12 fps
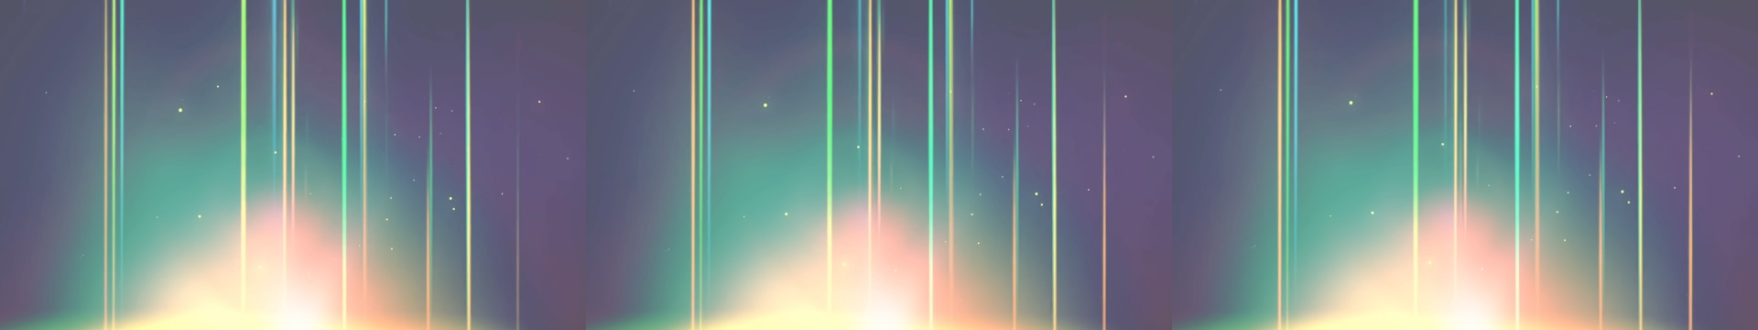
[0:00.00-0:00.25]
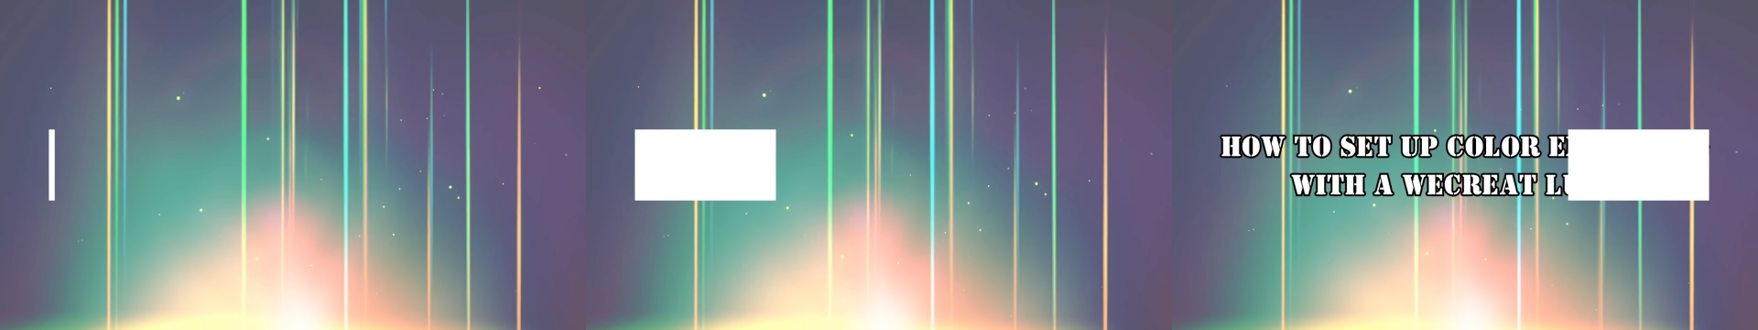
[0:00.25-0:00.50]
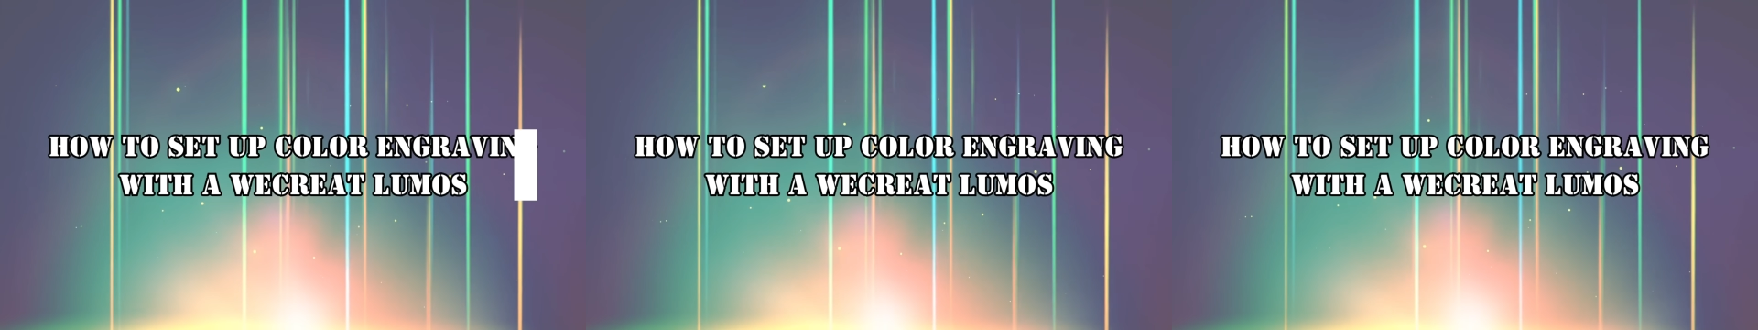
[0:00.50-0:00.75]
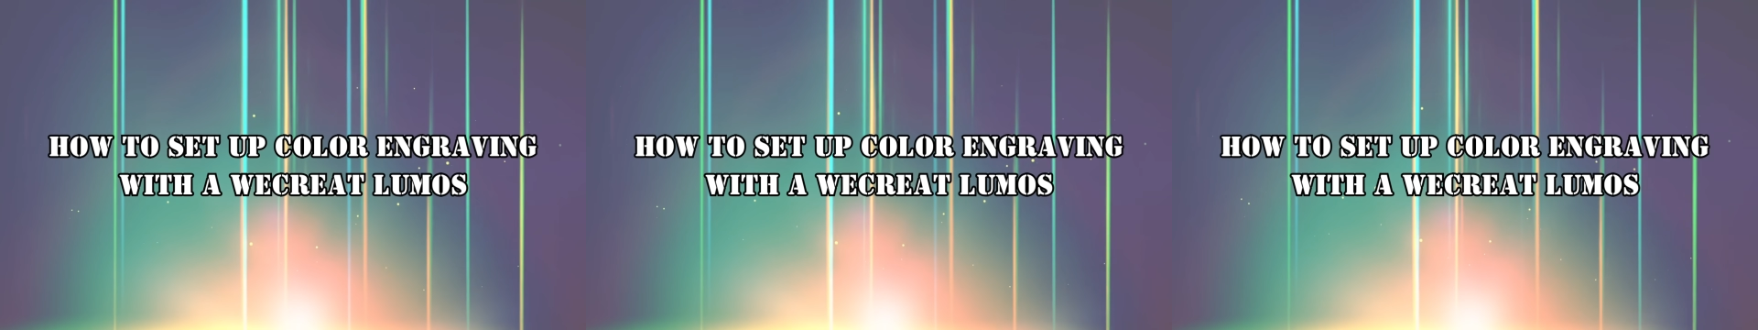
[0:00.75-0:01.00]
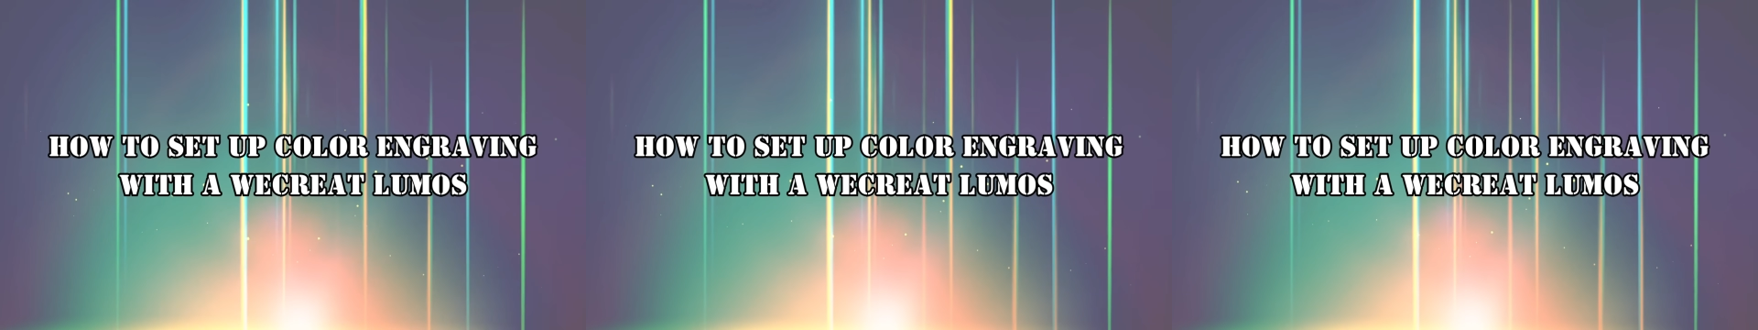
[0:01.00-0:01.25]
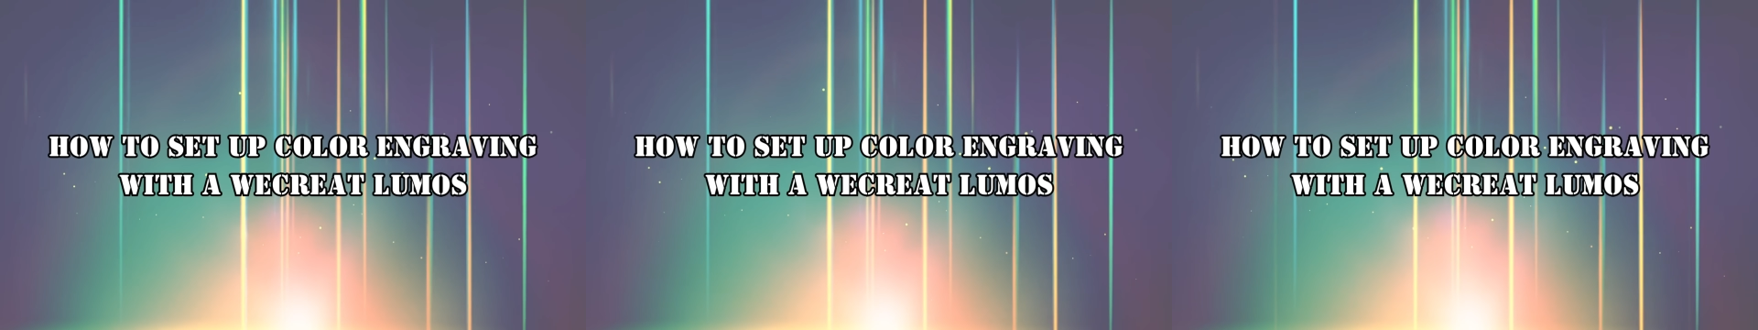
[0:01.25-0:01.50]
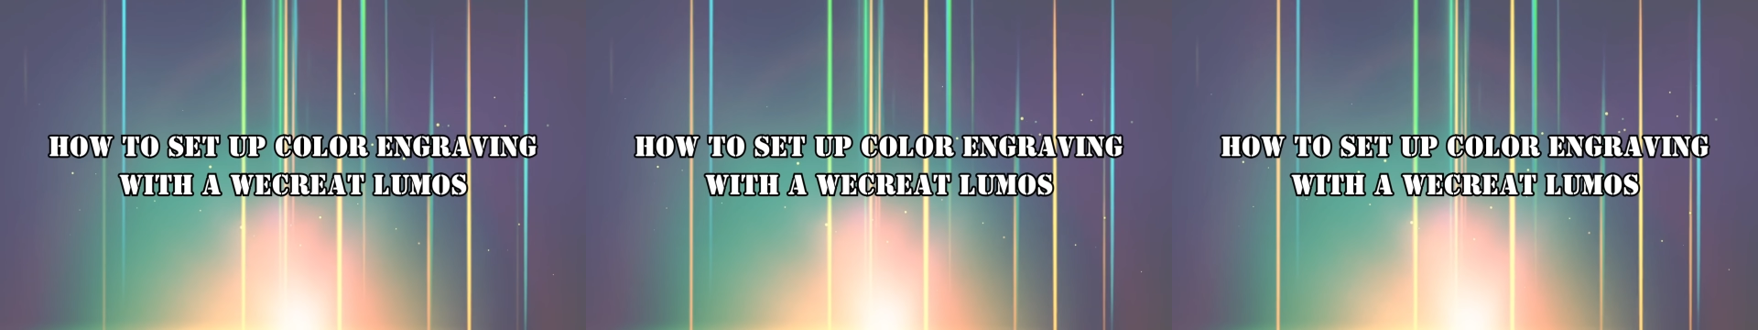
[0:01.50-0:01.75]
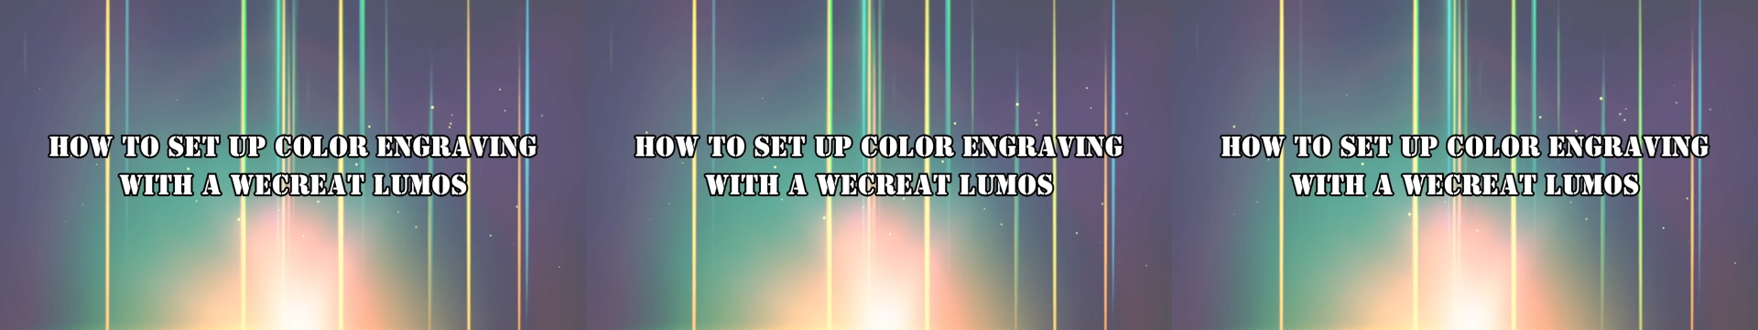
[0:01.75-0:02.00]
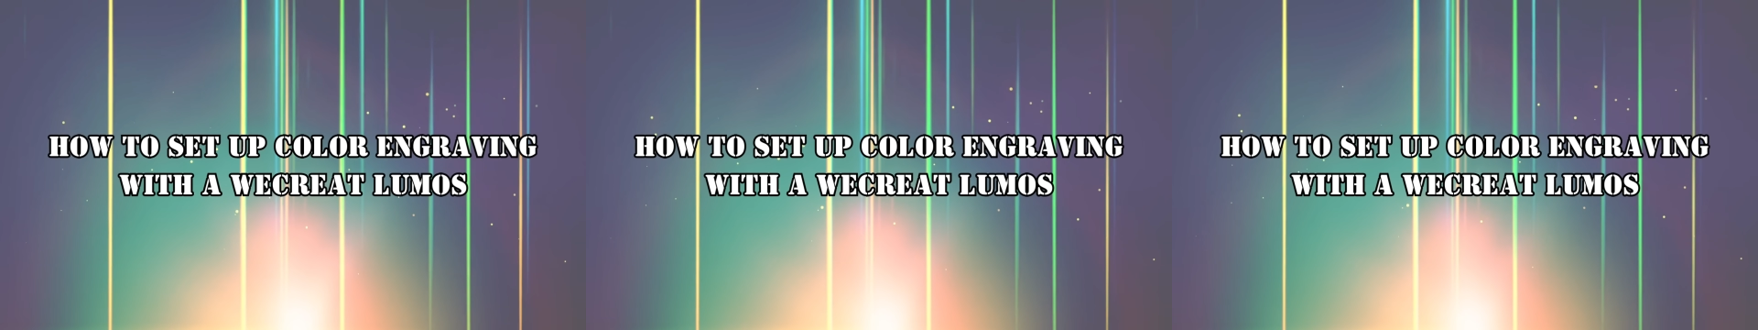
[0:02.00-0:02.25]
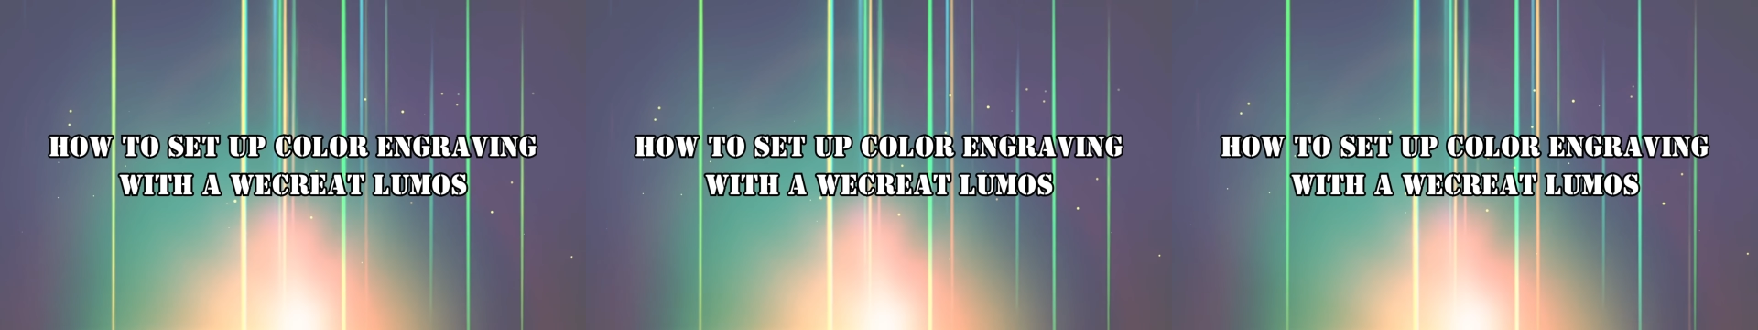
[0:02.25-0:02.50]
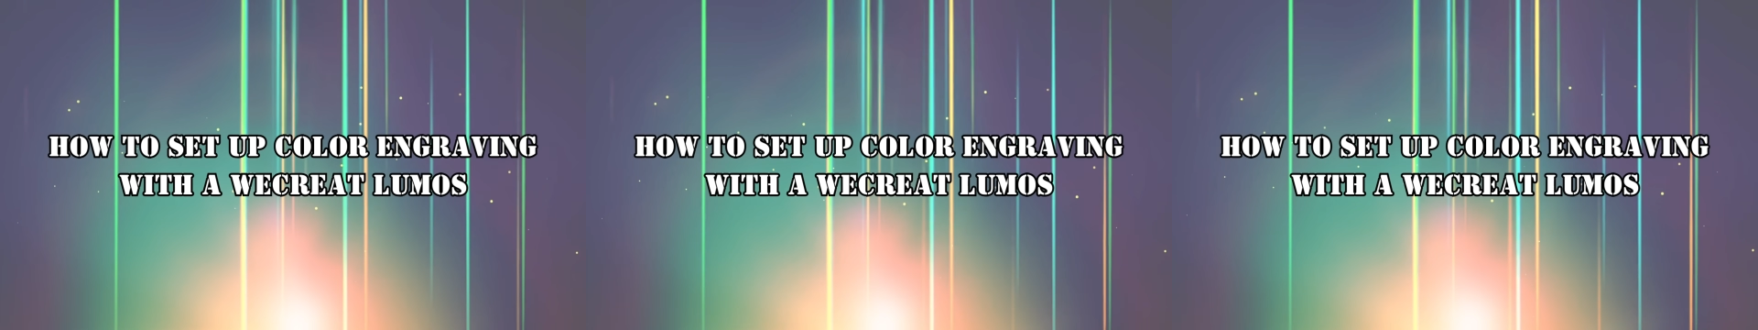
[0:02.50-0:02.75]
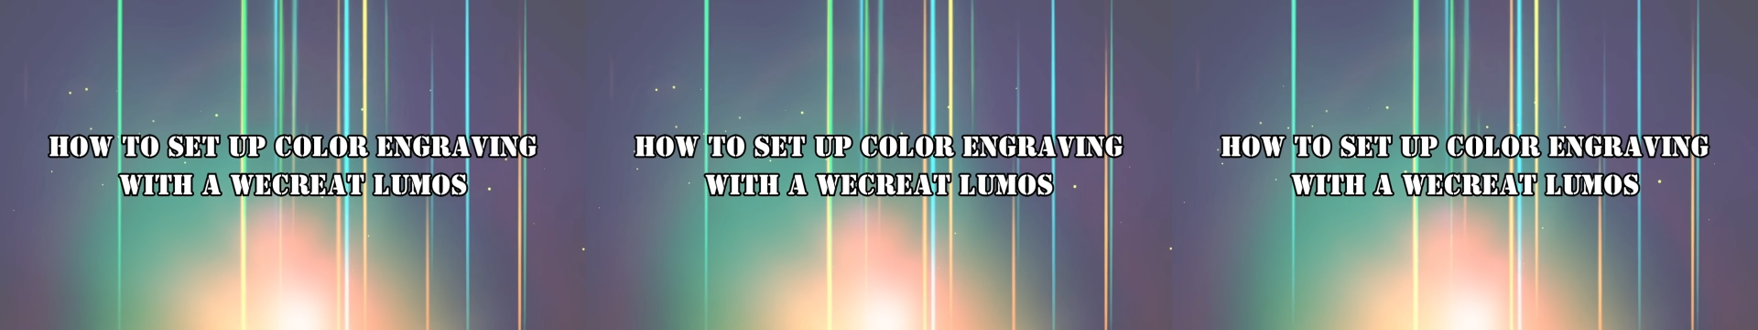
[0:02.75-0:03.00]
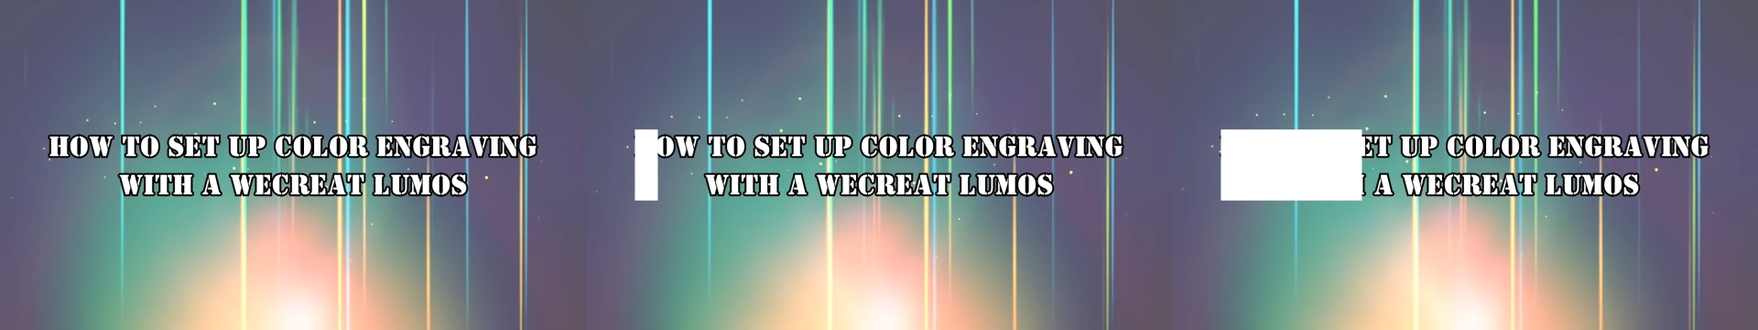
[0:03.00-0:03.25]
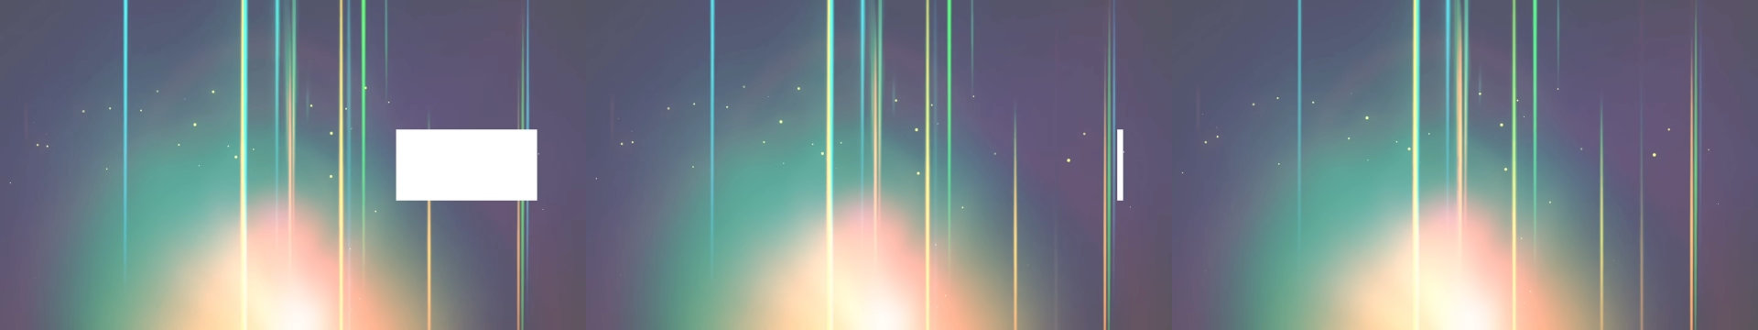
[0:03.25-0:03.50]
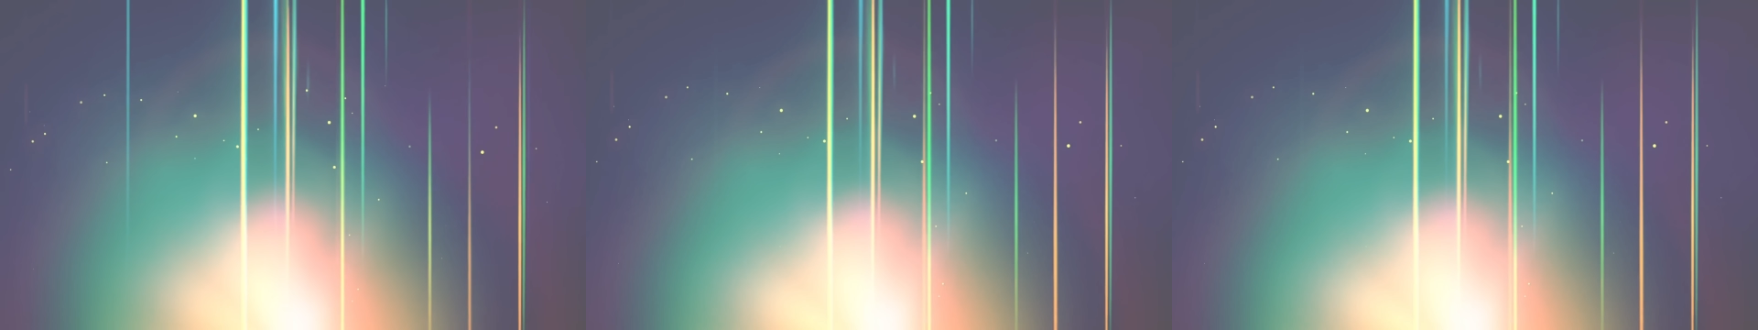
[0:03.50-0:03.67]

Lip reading: [unreadable: no face in view]